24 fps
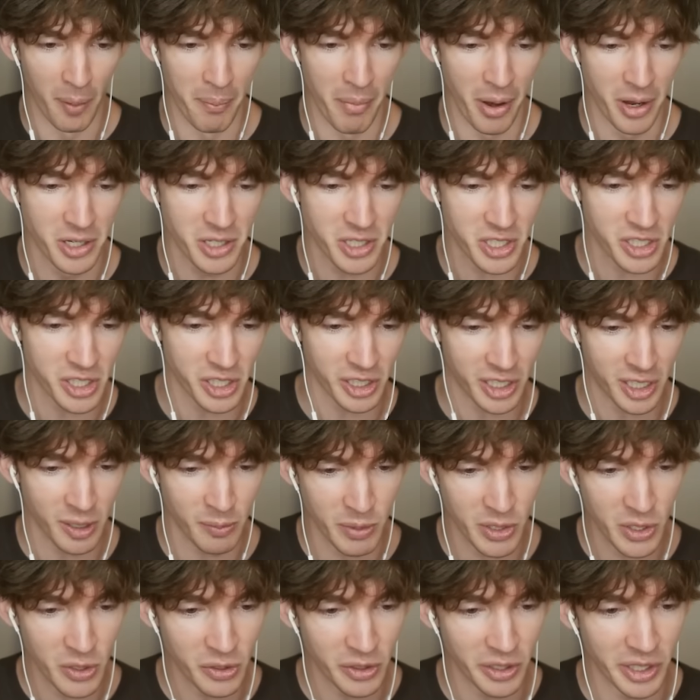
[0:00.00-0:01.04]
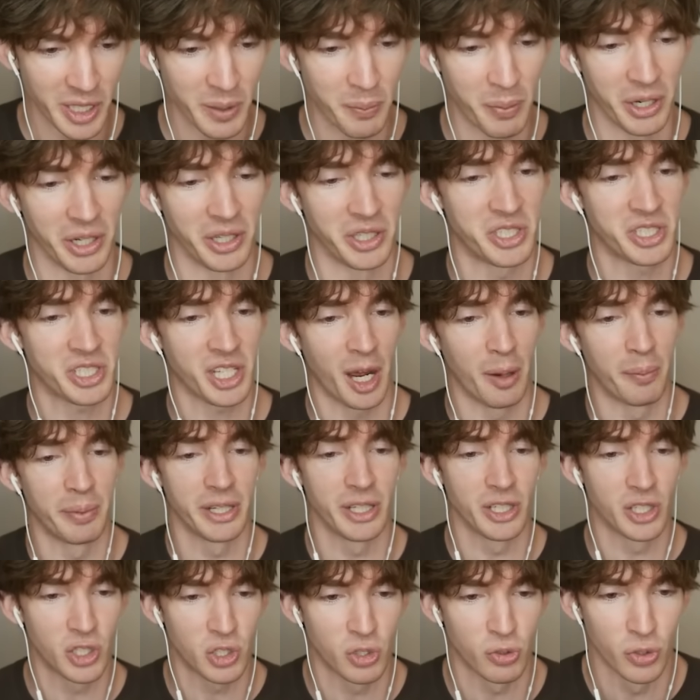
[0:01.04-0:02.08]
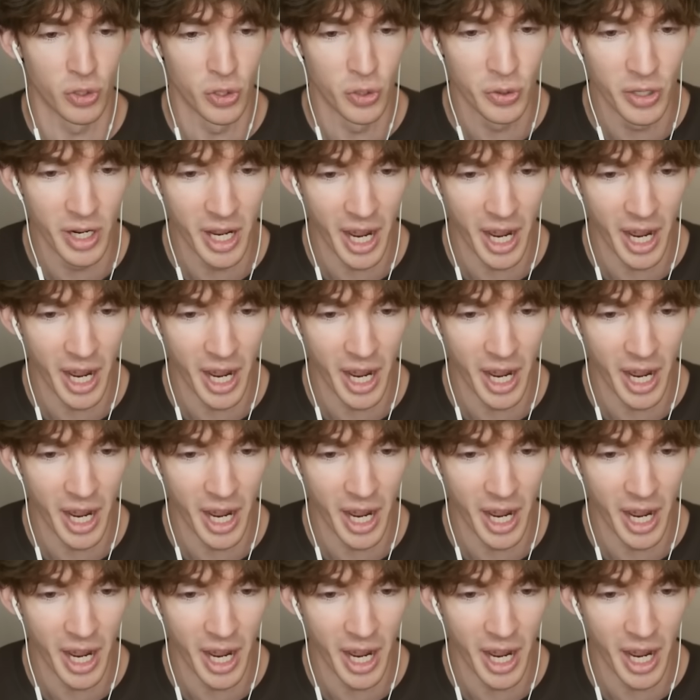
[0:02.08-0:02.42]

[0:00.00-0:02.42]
amongst the community, but it's coming true